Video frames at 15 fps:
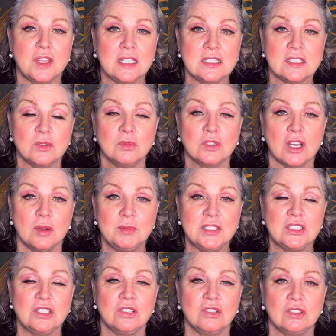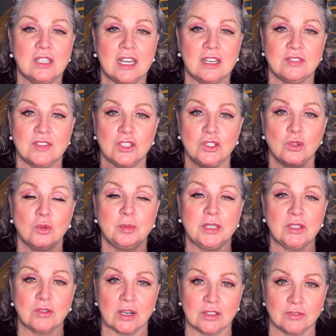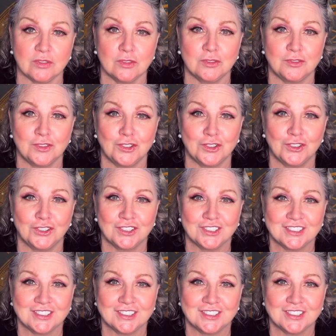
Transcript: things that will come into your life that you'll be grateful for.